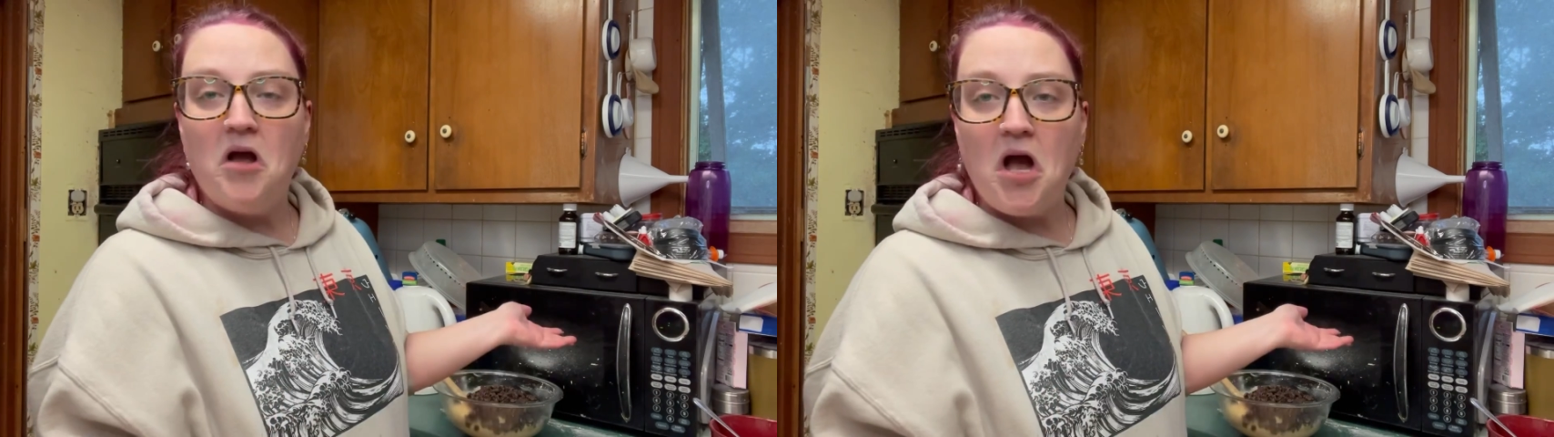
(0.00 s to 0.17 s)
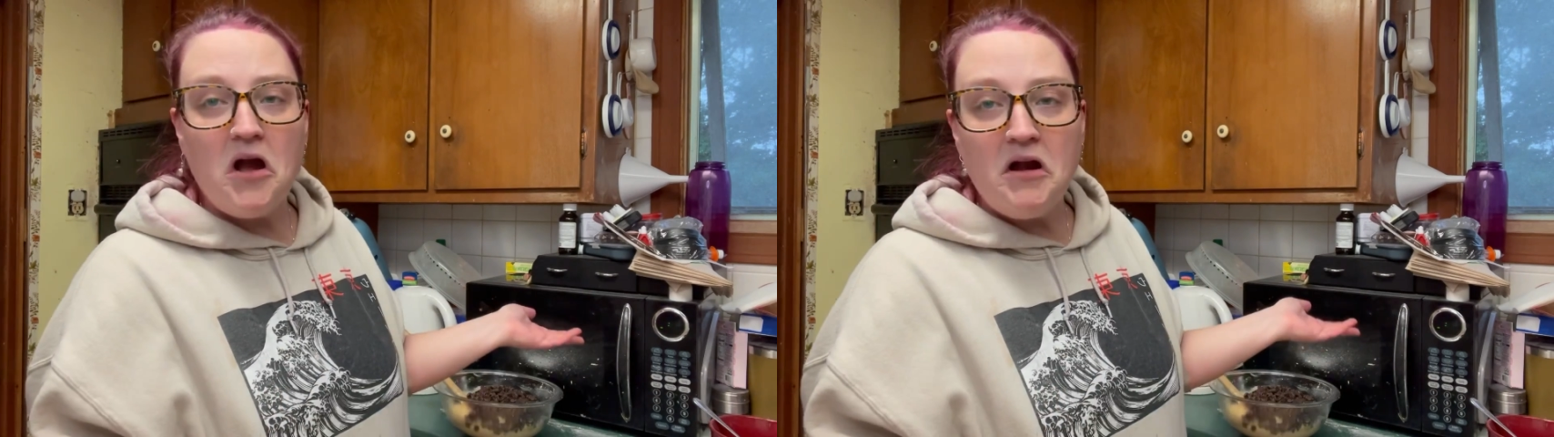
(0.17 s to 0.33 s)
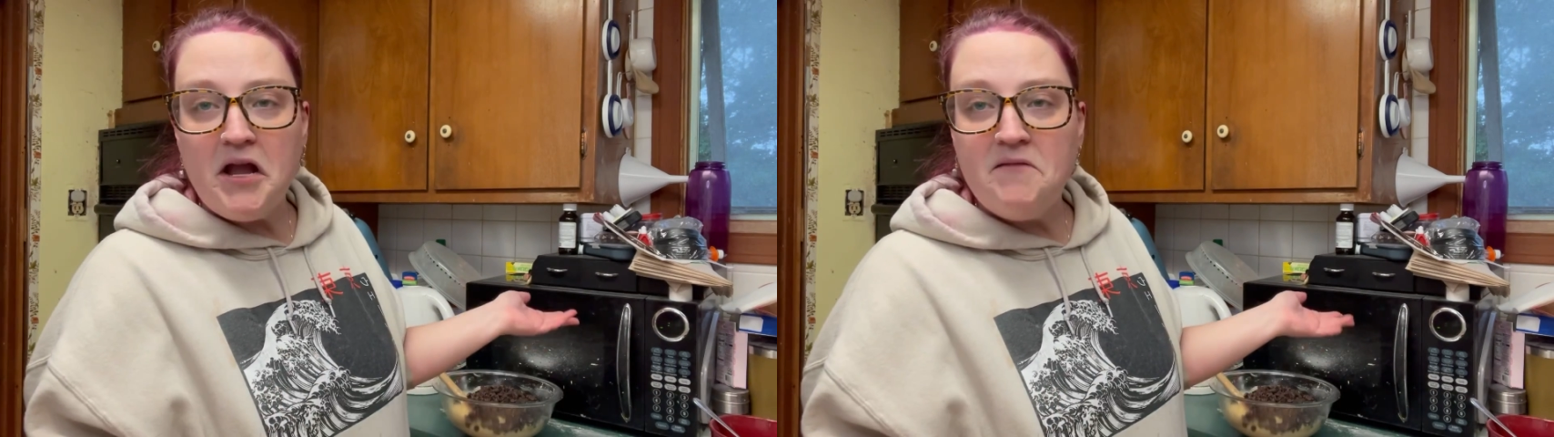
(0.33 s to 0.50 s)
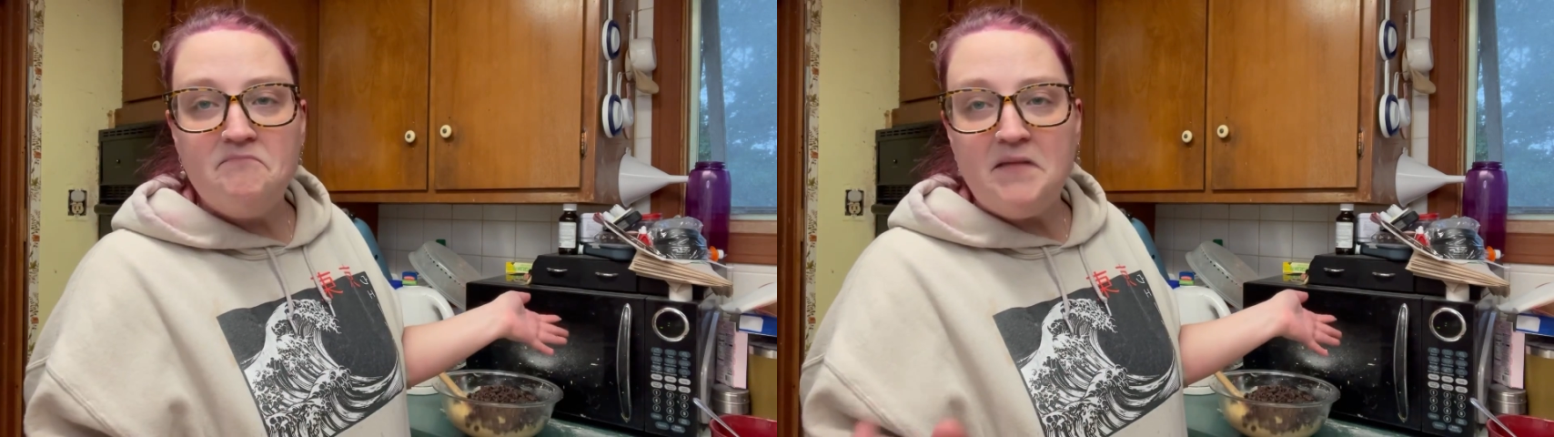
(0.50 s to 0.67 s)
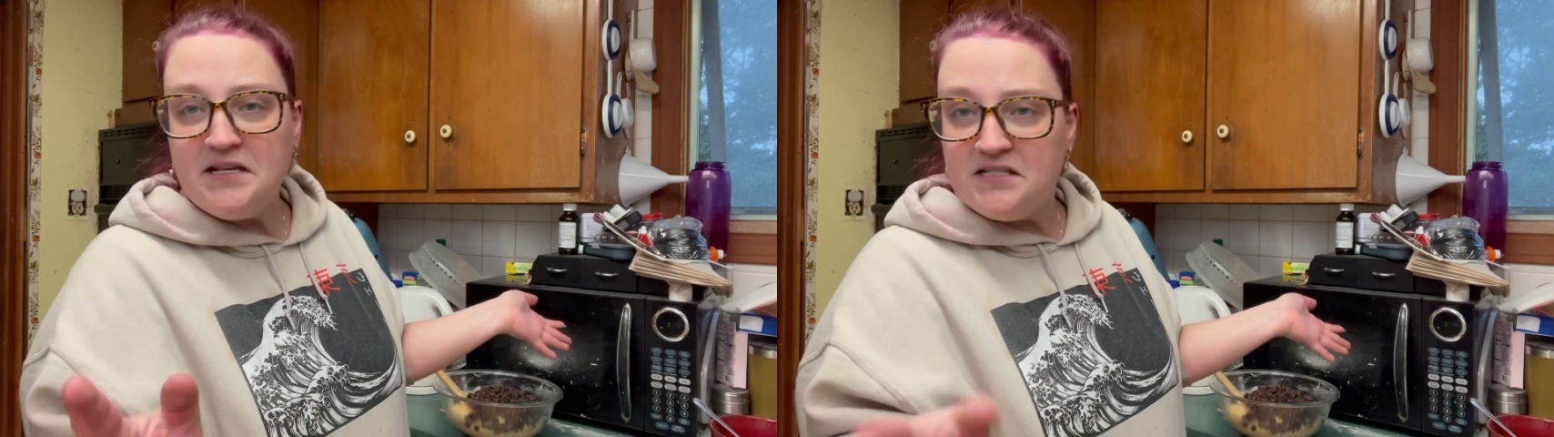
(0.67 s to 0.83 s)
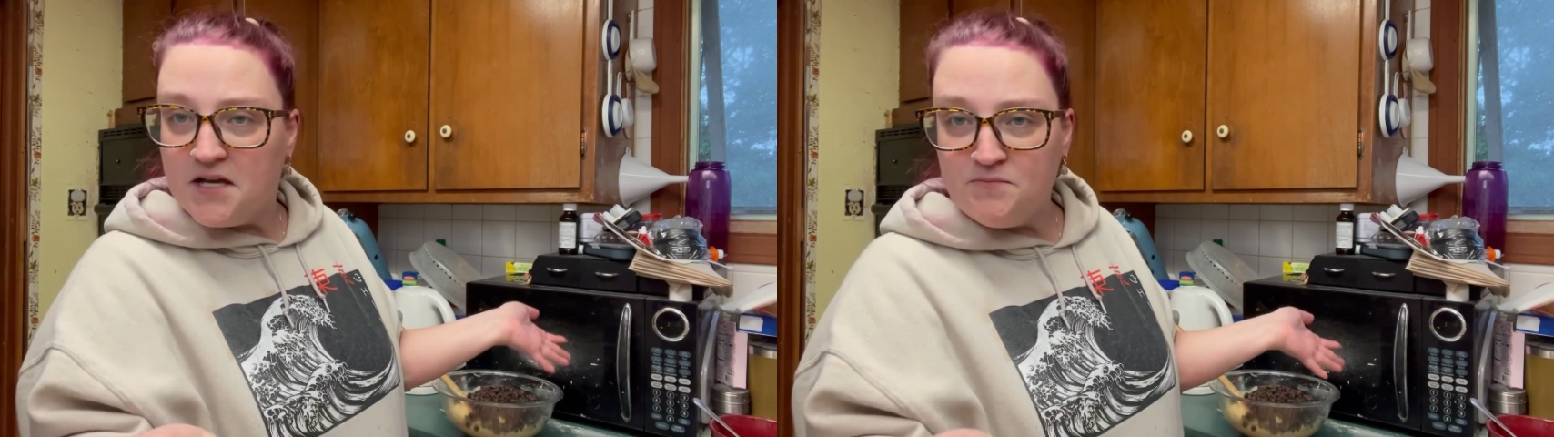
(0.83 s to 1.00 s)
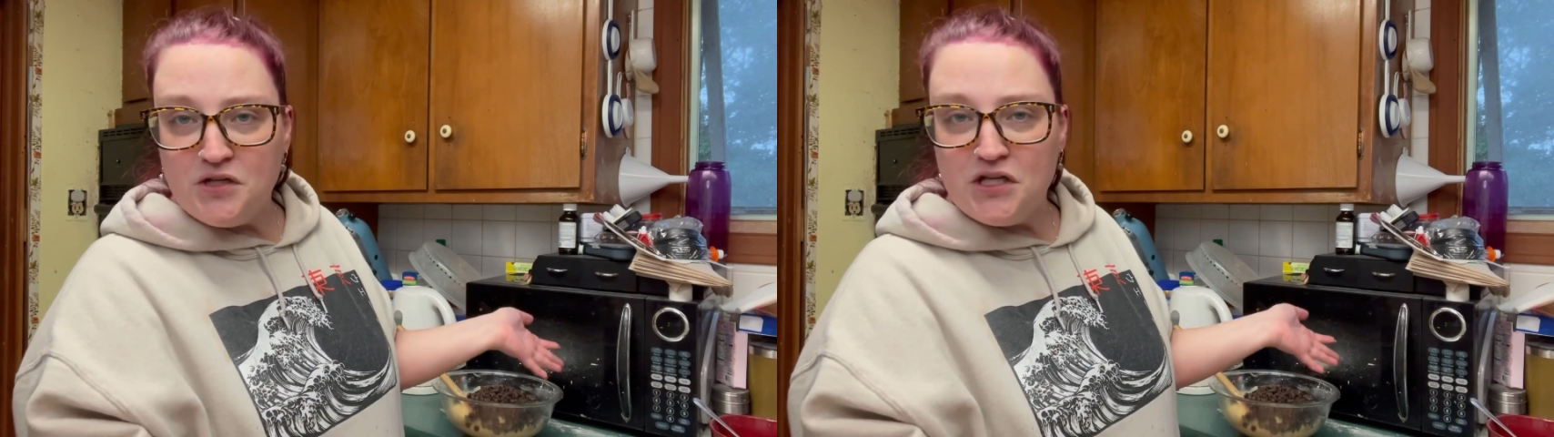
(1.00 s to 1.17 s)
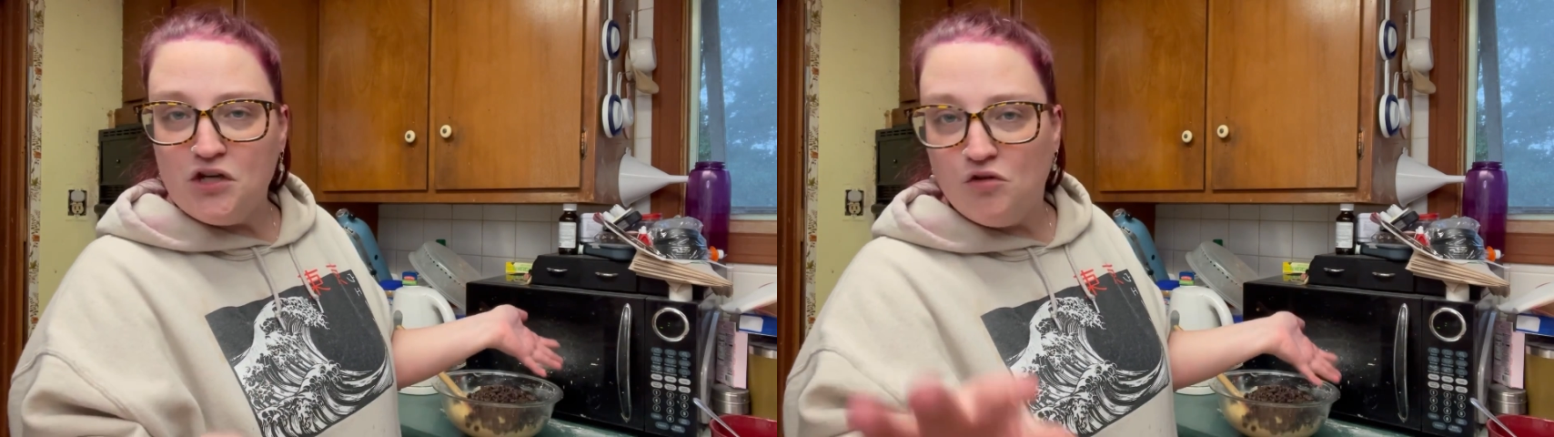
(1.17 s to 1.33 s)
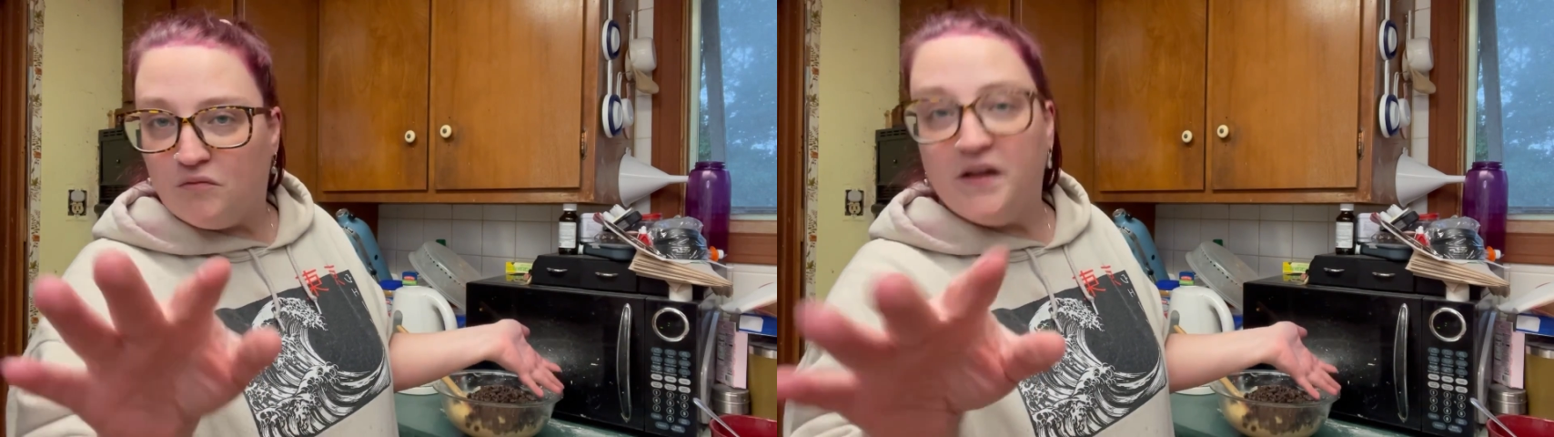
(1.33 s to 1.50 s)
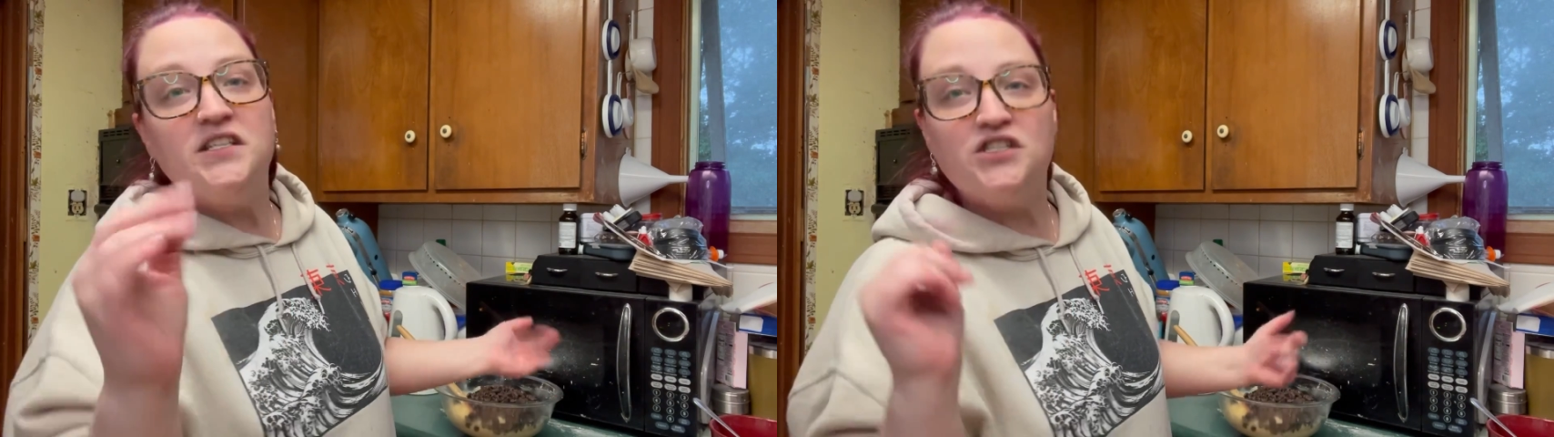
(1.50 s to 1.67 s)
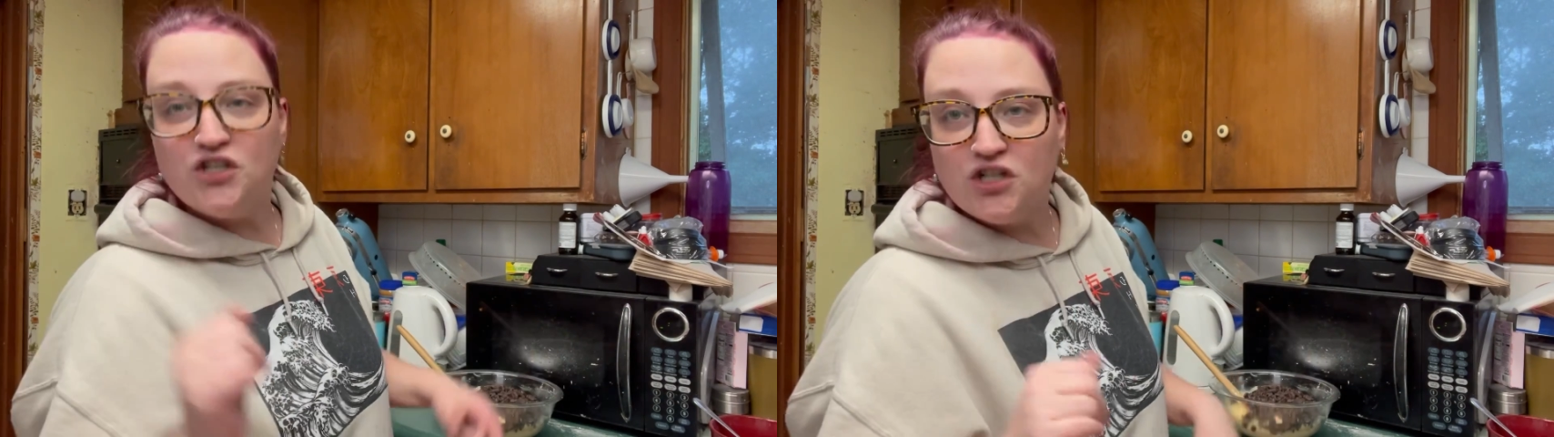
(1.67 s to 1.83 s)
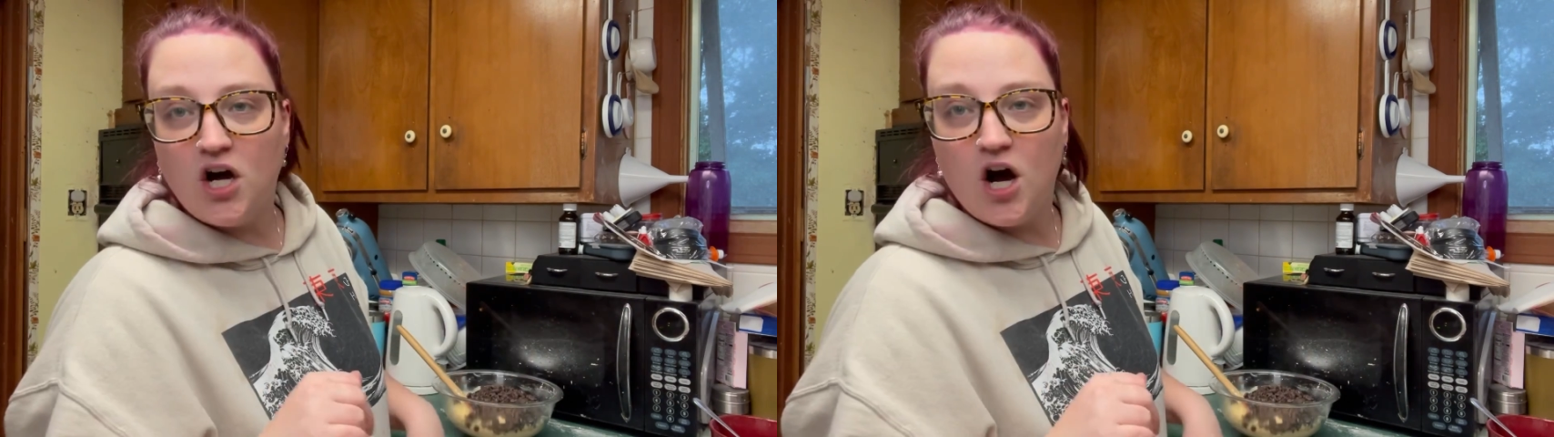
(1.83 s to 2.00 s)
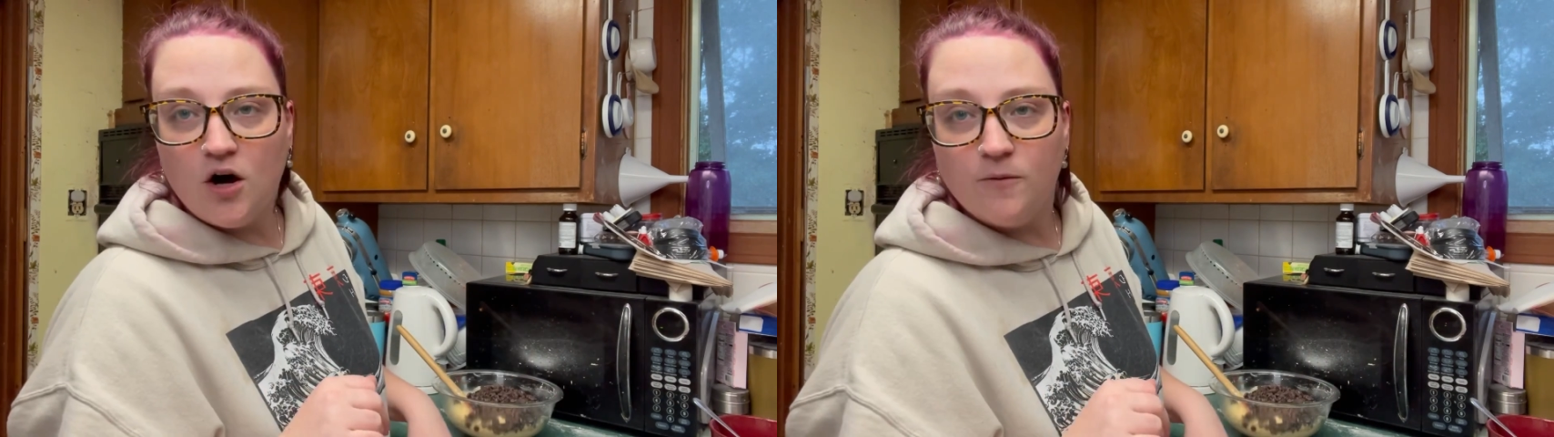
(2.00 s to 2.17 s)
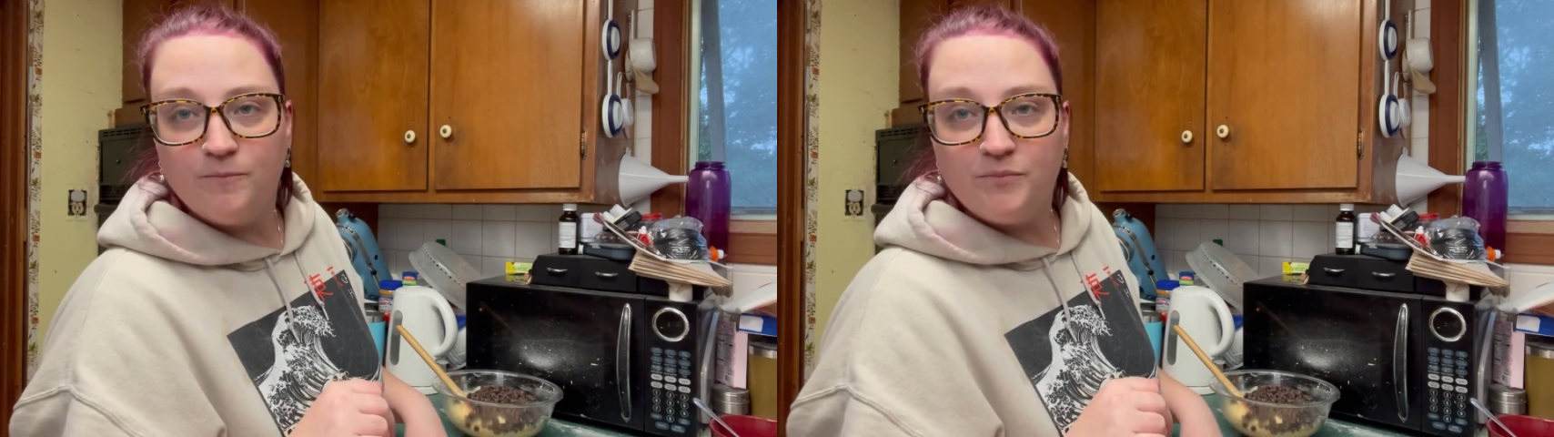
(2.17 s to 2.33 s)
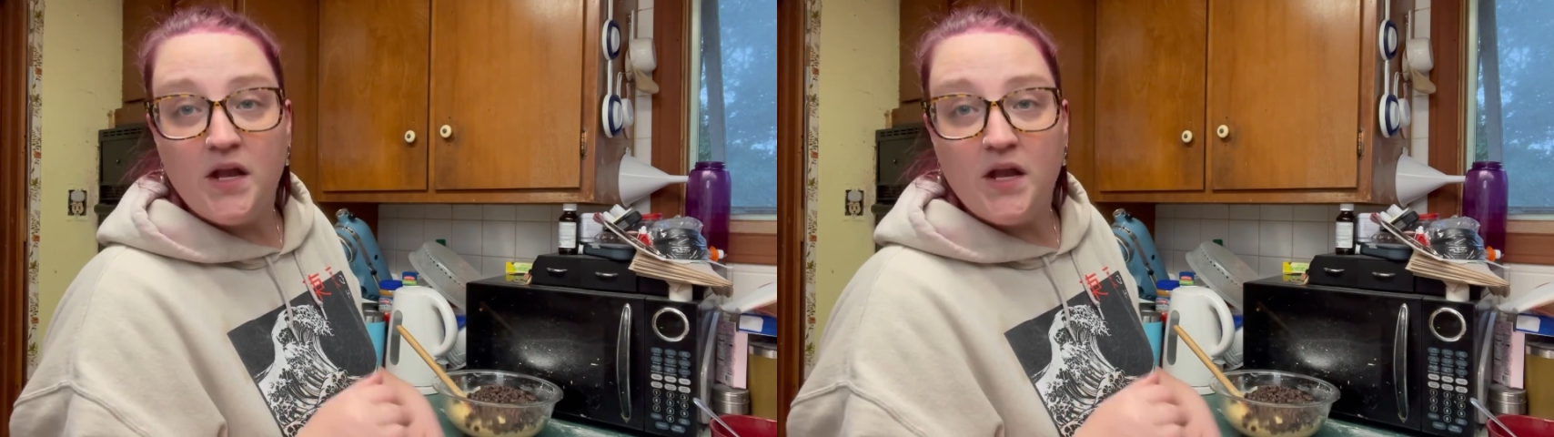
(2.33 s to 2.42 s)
all right, that's up to you. That's your call.